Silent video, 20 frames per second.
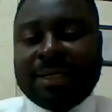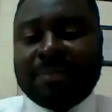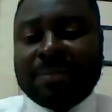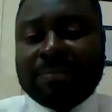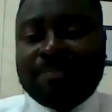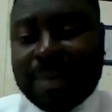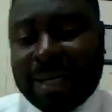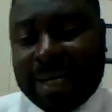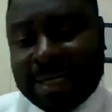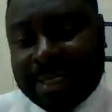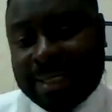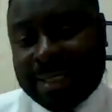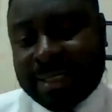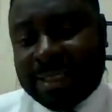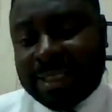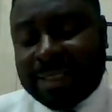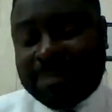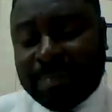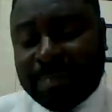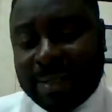the
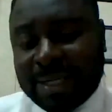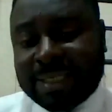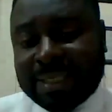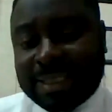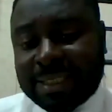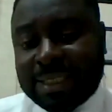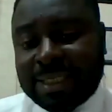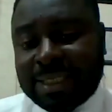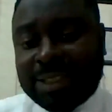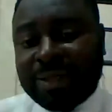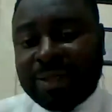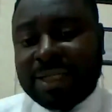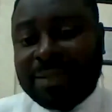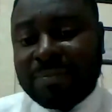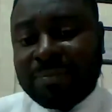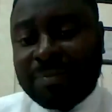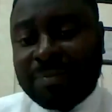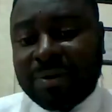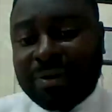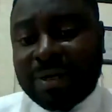spine is usually
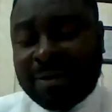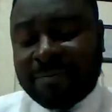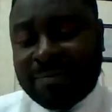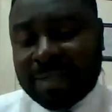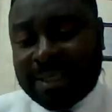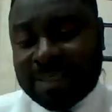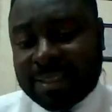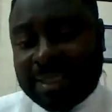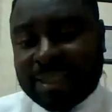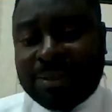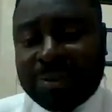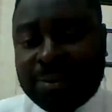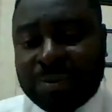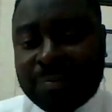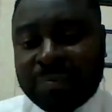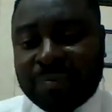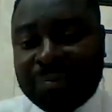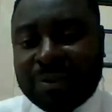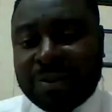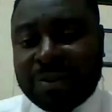more affected too,
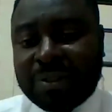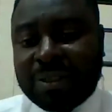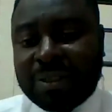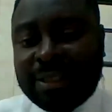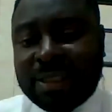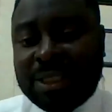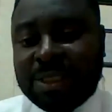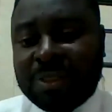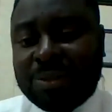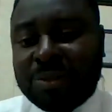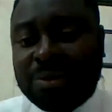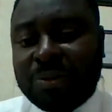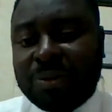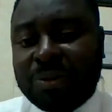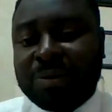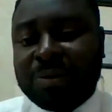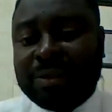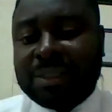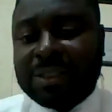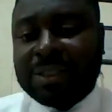leading to
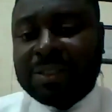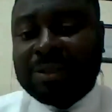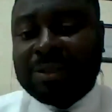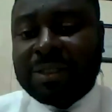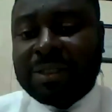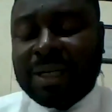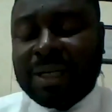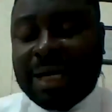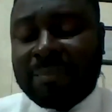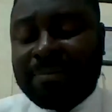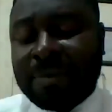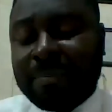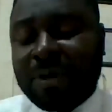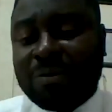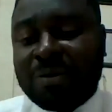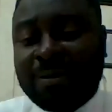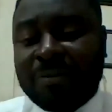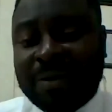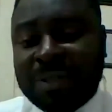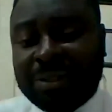abnormal
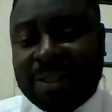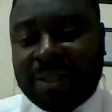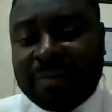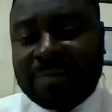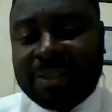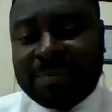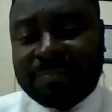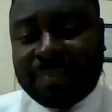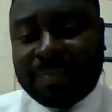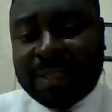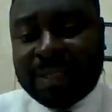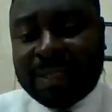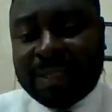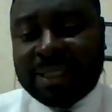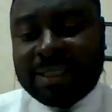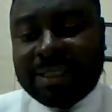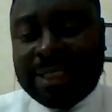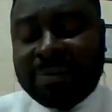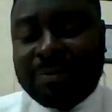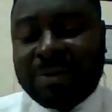curvature of the spine that
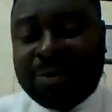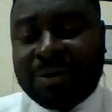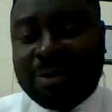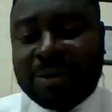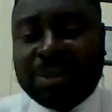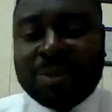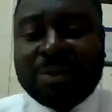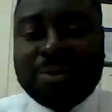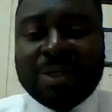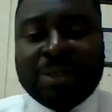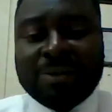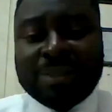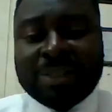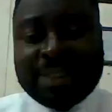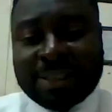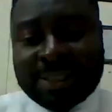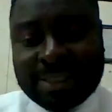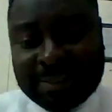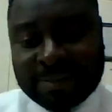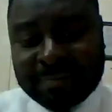will cause
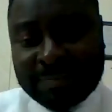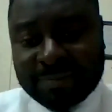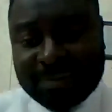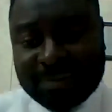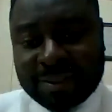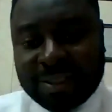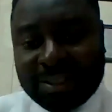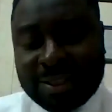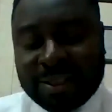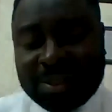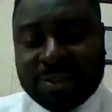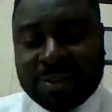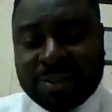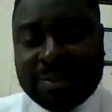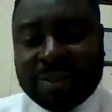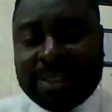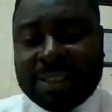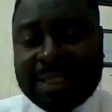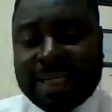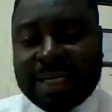scoliosis. So the
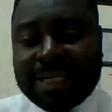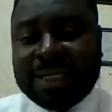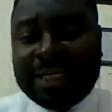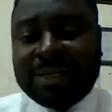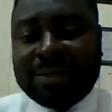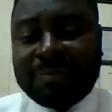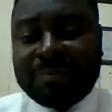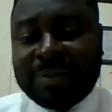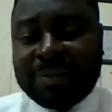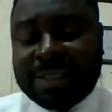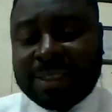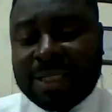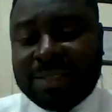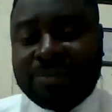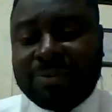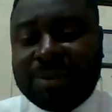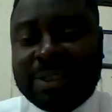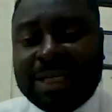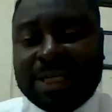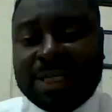child can present with
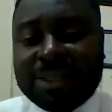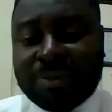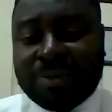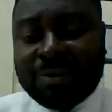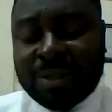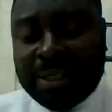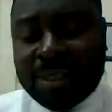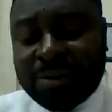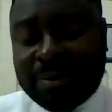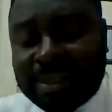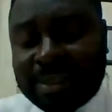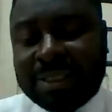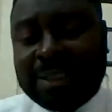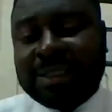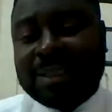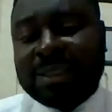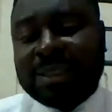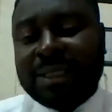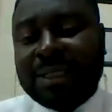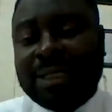a scoliosis.
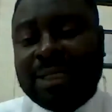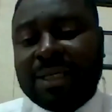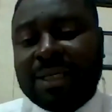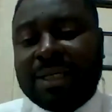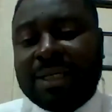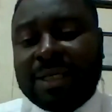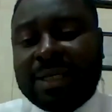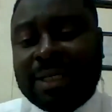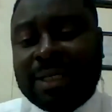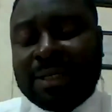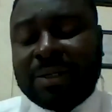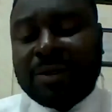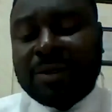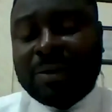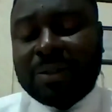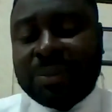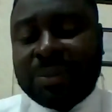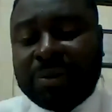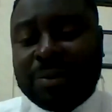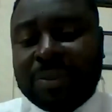Then
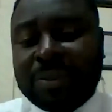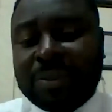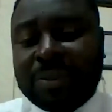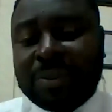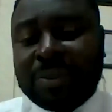also